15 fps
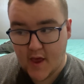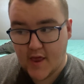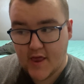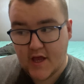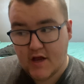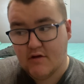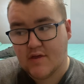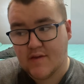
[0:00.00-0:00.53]

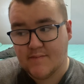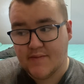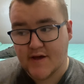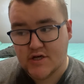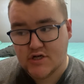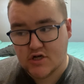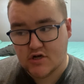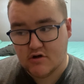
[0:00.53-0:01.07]
and here's some
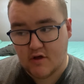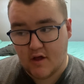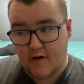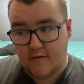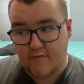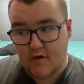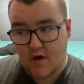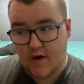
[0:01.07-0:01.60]
pictures
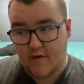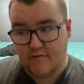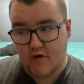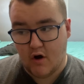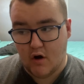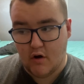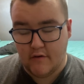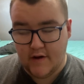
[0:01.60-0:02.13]
of
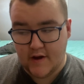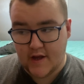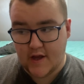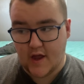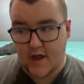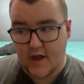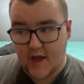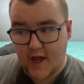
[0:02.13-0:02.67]
Carly
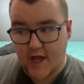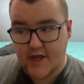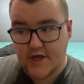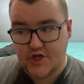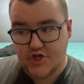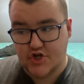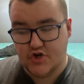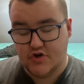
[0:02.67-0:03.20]
and
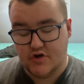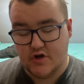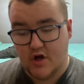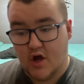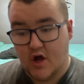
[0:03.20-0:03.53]
Andy Jr.,